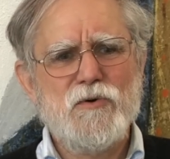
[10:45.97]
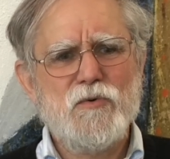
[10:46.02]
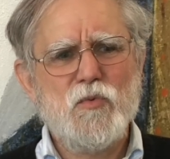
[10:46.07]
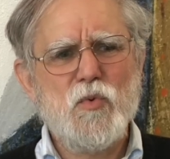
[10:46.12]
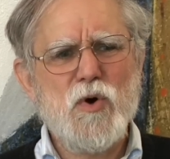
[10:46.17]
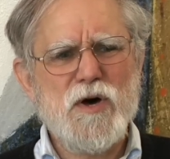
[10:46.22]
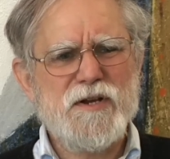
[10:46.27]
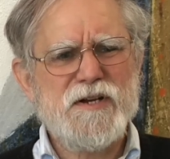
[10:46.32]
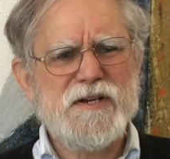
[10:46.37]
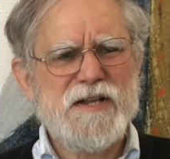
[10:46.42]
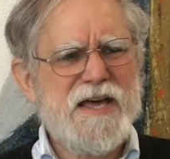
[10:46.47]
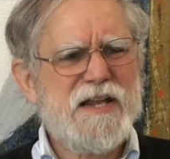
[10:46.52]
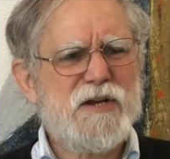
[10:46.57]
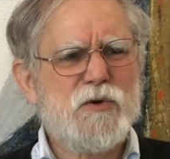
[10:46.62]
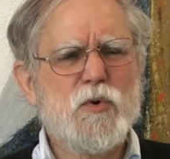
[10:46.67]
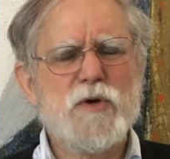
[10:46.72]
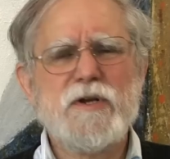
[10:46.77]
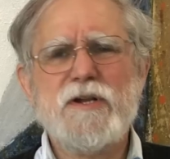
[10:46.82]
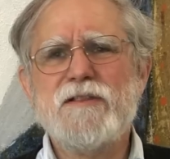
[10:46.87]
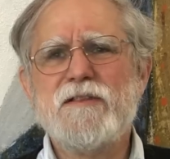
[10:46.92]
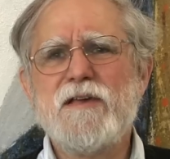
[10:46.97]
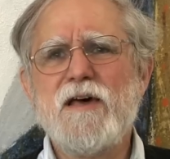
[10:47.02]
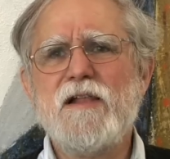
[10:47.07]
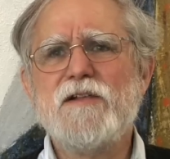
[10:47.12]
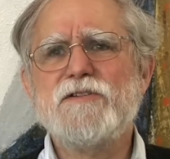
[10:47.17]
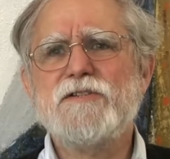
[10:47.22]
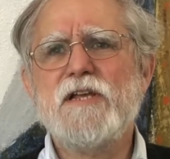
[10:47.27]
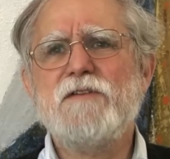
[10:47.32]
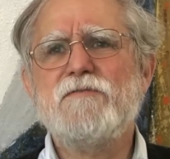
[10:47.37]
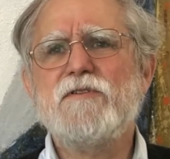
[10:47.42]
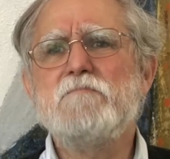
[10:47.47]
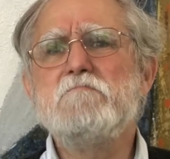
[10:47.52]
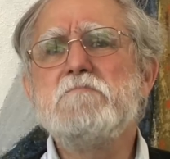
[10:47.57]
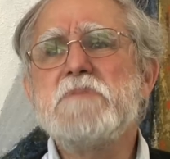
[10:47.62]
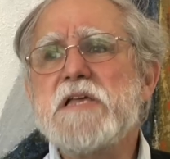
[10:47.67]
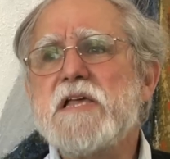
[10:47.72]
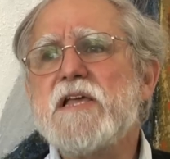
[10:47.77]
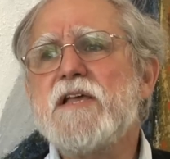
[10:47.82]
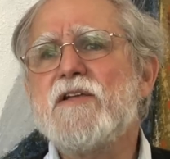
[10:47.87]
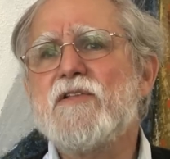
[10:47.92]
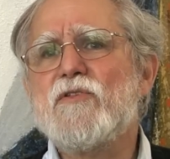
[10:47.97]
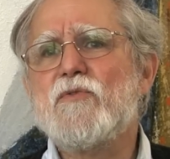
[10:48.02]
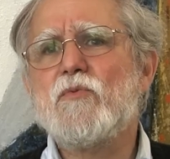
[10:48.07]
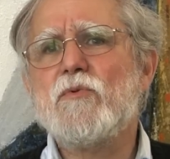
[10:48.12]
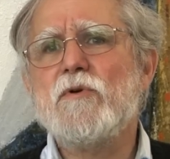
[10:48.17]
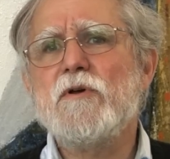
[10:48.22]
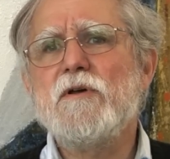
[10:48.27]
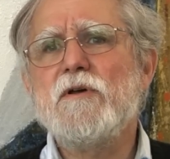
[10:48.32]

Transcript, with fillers: what an adequate ontology even means.